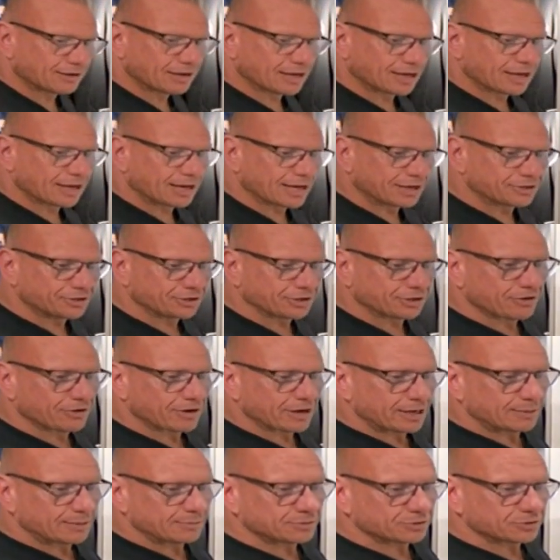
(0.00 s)
100
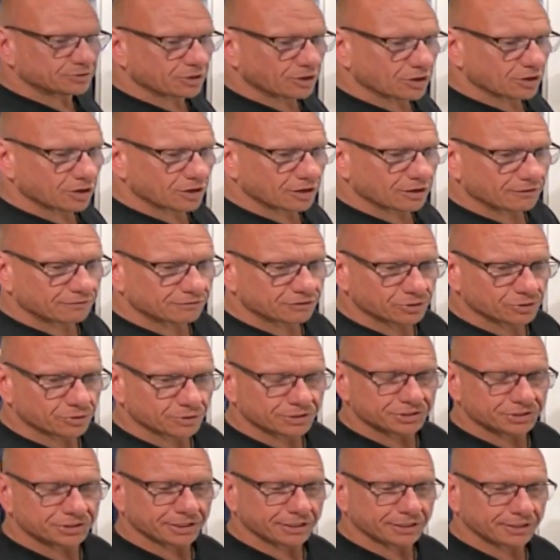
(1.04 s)
grams of
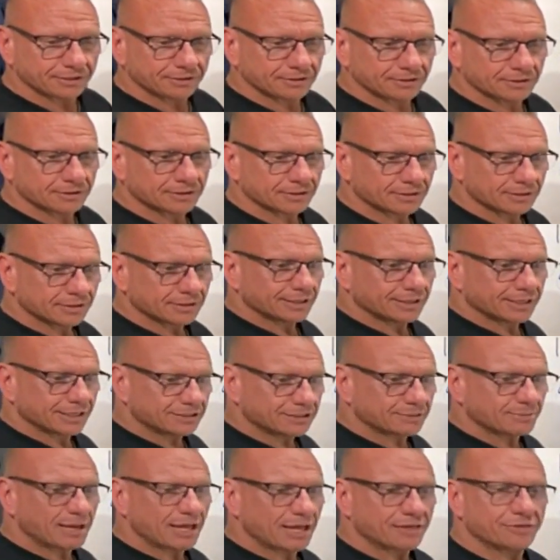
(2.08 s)
cooked chicken is
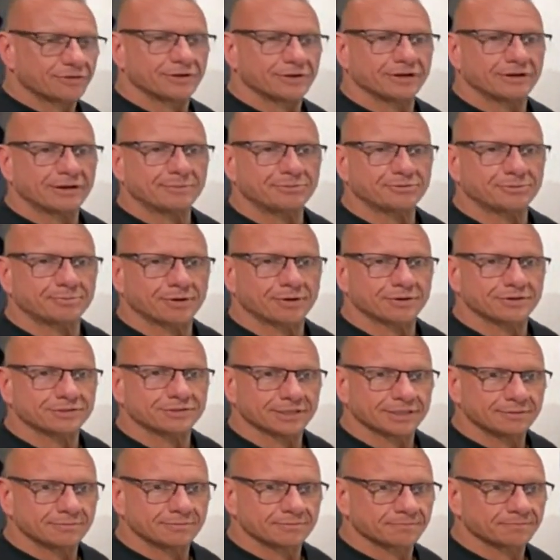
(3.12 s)
about 30 grams of
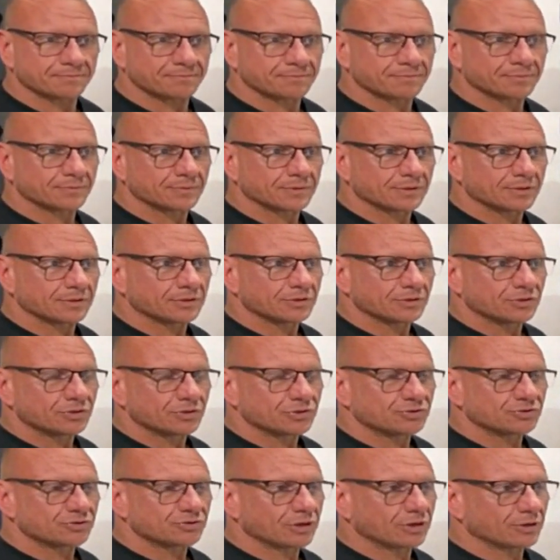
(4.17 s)
protein.
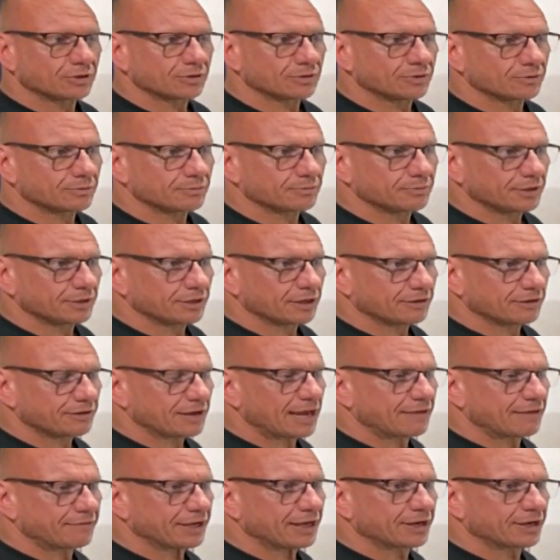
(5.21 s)
So, you know, if you're
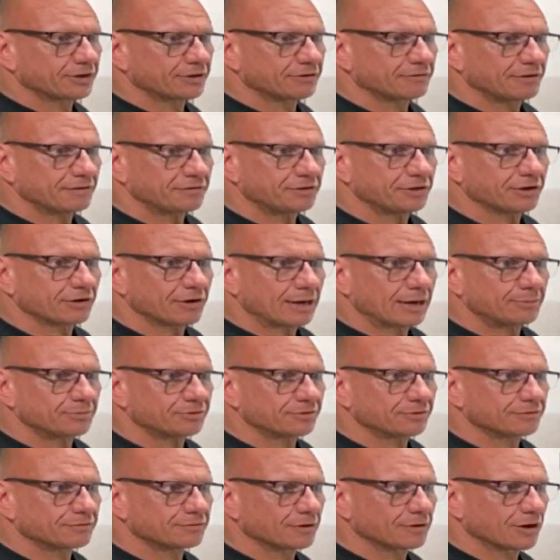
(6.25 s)
having 150 grams
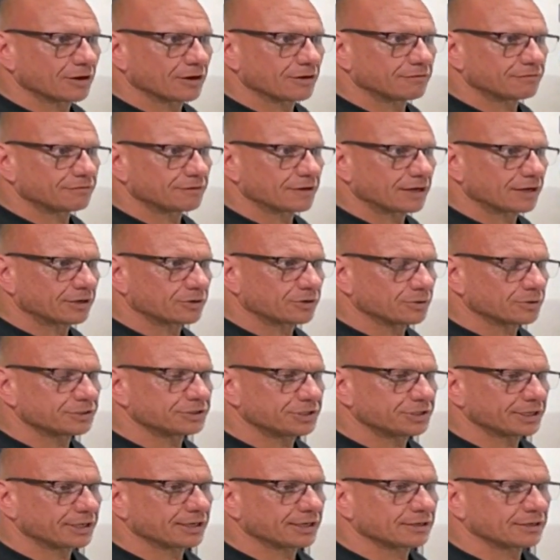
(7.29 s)
of cooked
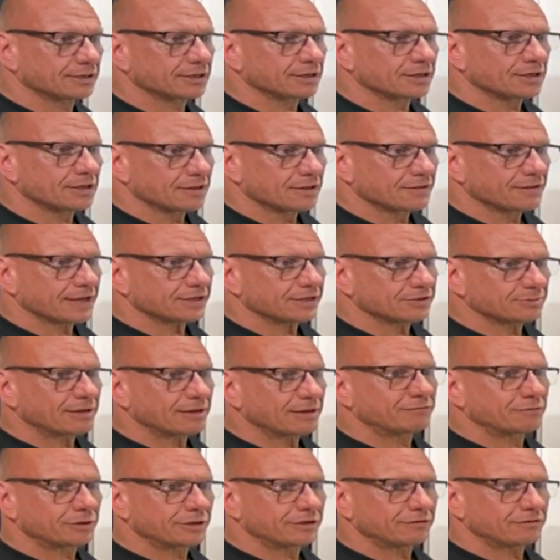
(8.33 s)
chicken, that is
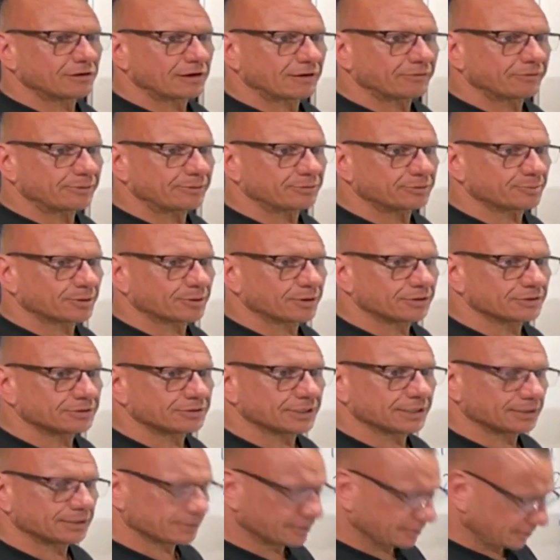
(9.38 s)
about 45 grams of
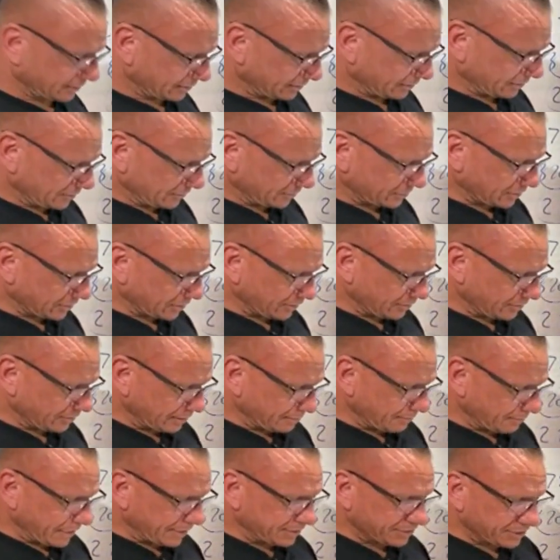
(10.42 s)
protein. So
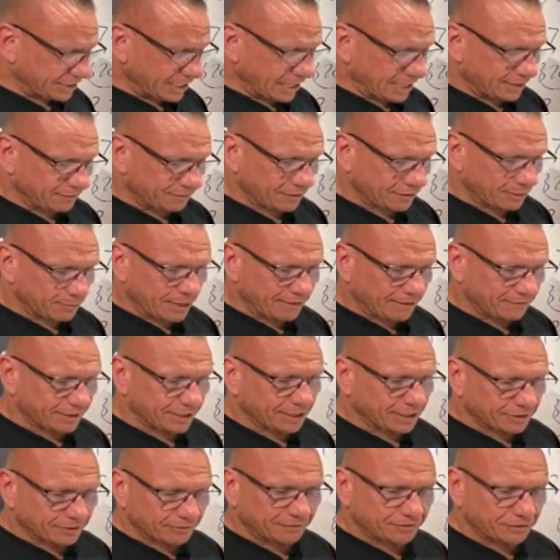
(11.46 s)
imagine that. If I'm having
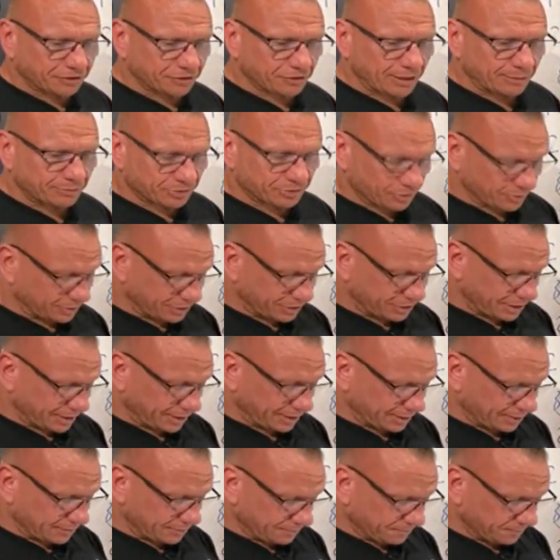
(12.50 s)
150 grams cooked
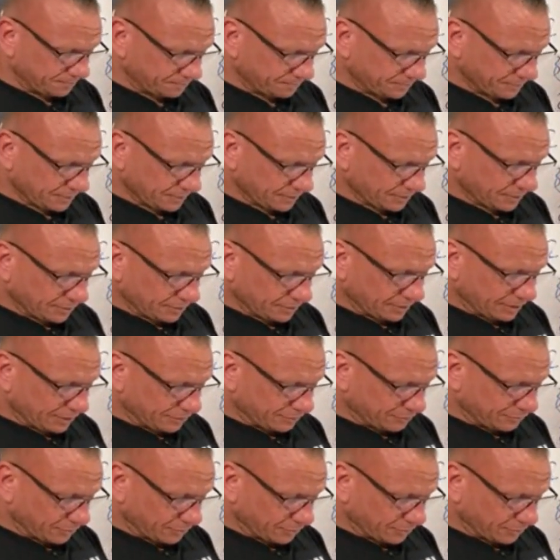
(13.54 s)
chicken, it's